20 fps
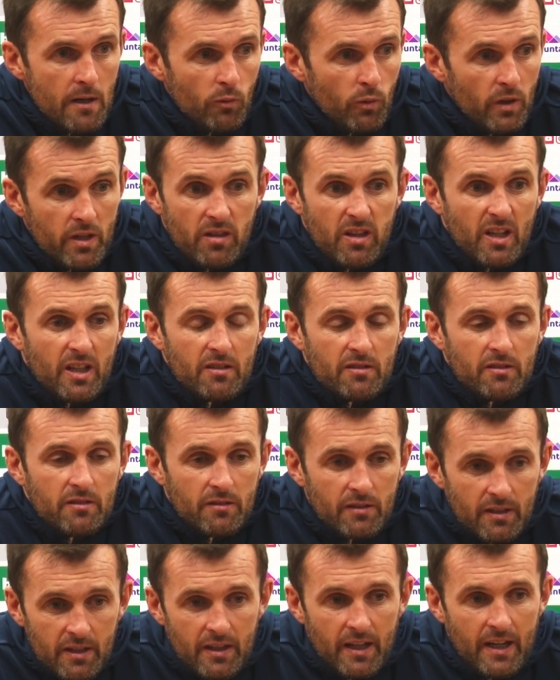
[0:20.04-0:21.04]
one thing,
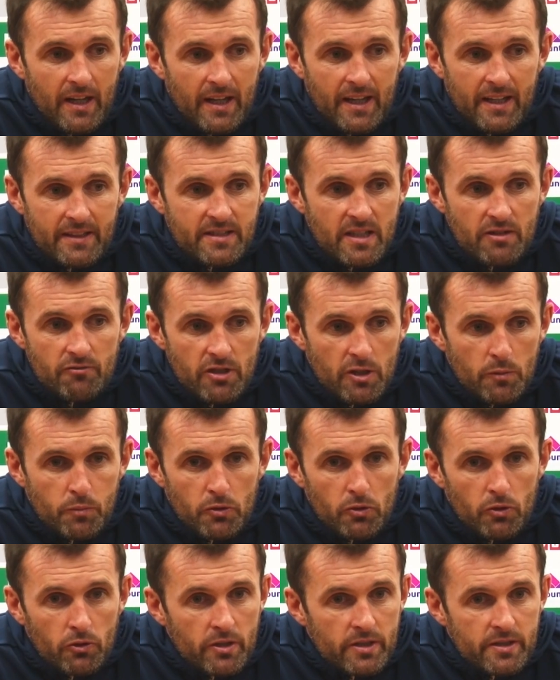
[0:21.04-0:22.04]
I see real
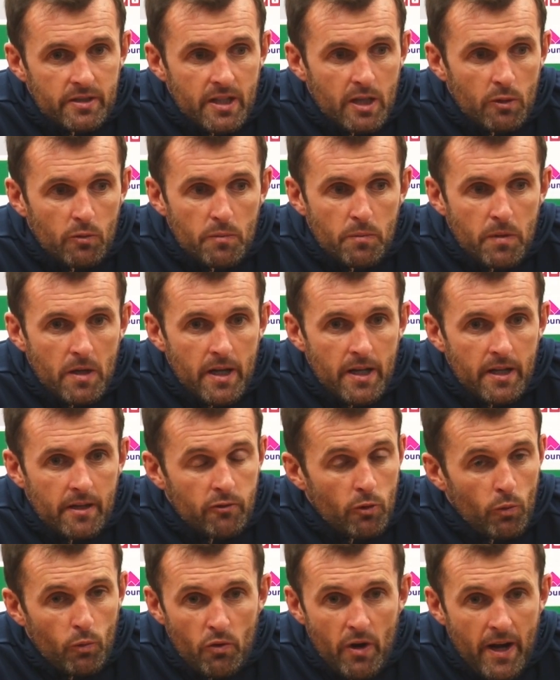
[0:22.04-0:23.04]
progress in how we play. I
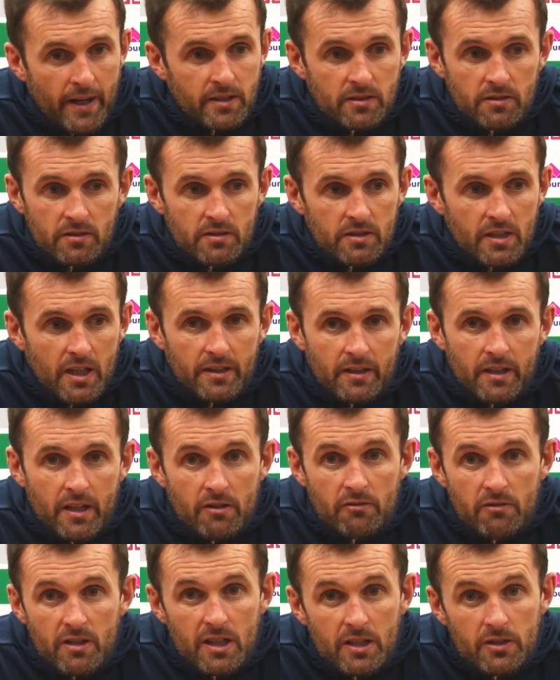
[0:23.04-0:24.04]
thought we were excellent
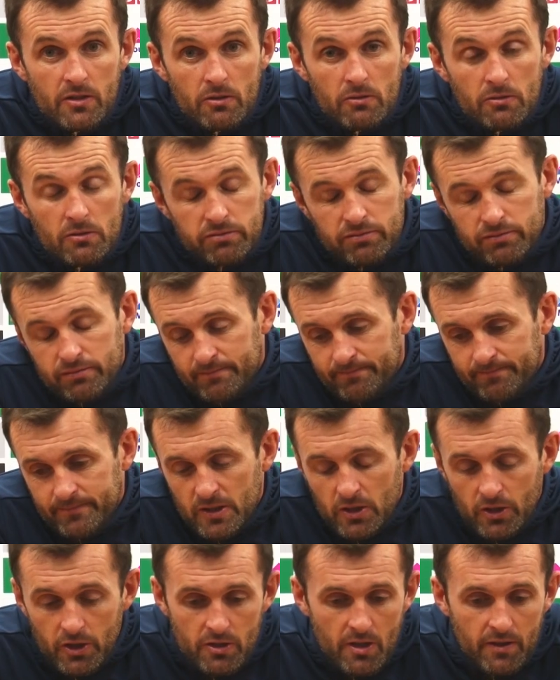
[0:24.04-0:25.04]
Saturday, I really do.
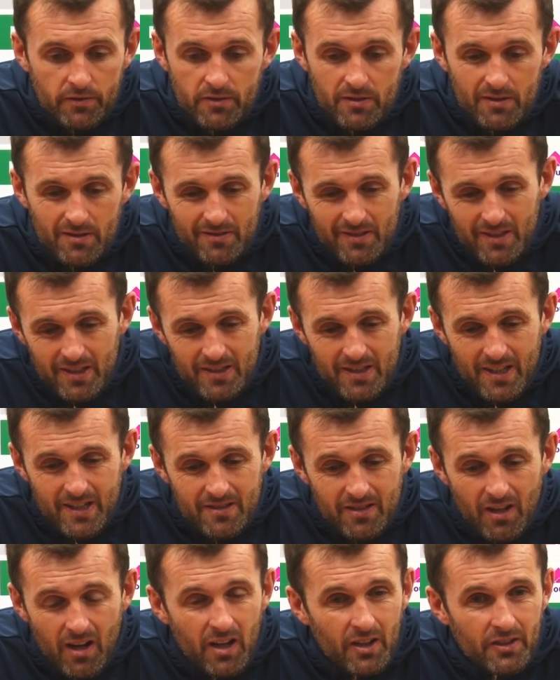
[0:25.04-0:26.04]
Look, you have to,
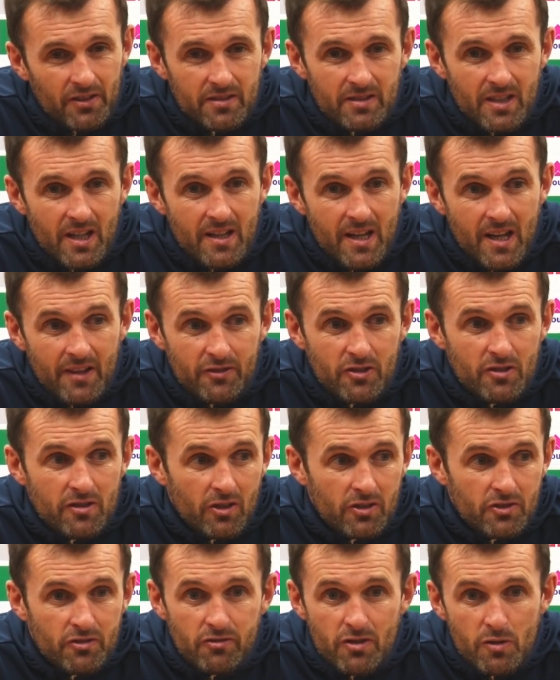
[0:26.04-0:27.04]
it's hard to say that after you've
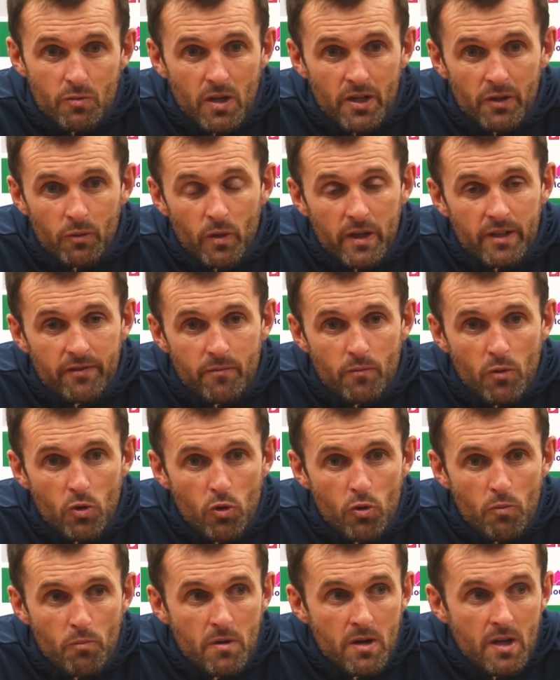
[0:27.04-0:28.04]
lost 3-1 away from
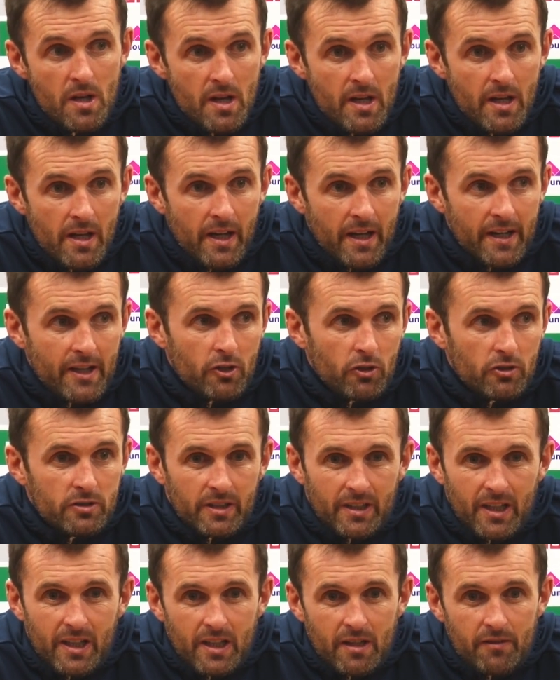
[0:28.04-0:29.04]
home, and it looks
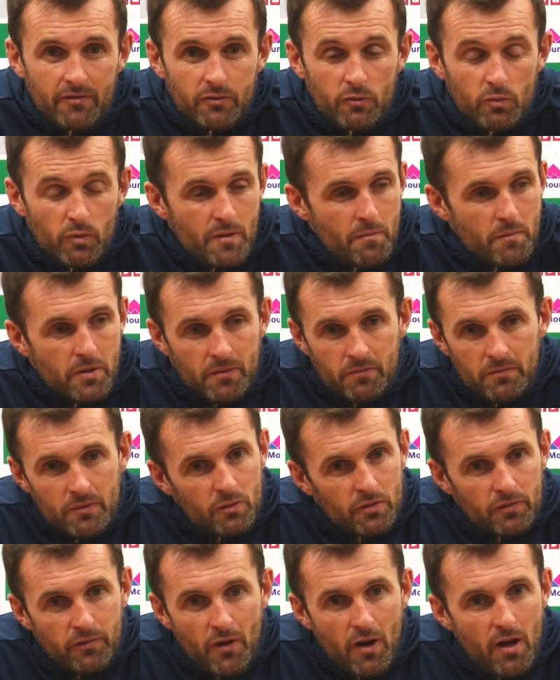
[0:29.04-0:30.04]
like a comfortable win, but it
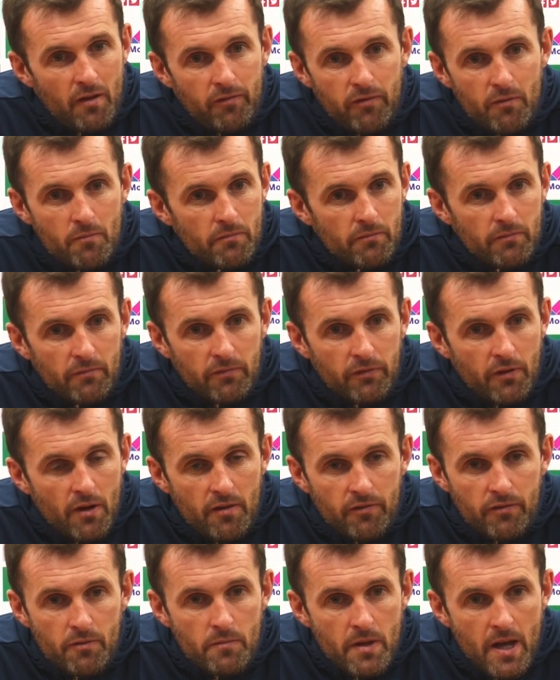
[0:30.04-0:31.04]
was far from
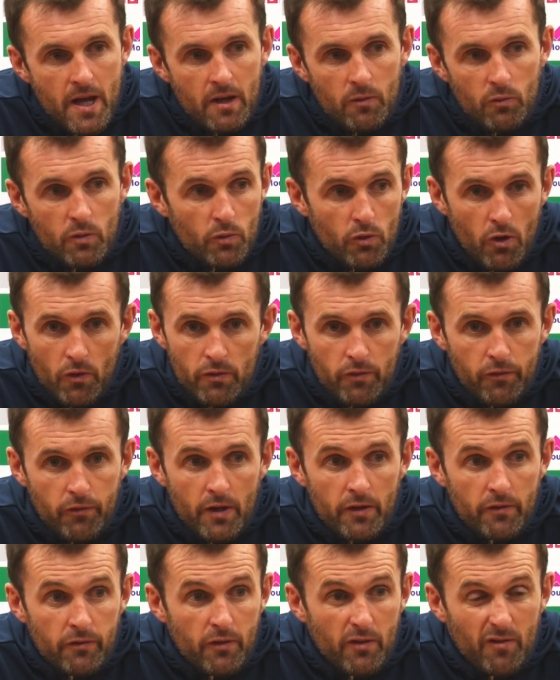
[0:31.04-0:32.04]
that. We were on the
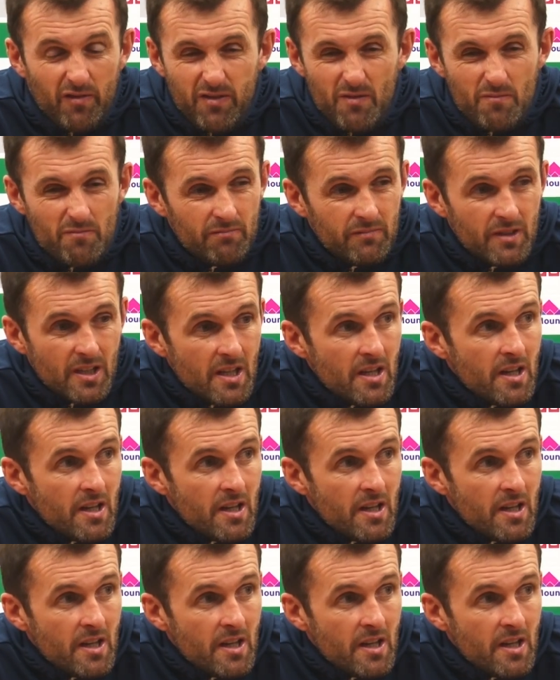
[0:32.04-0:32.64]
front foot from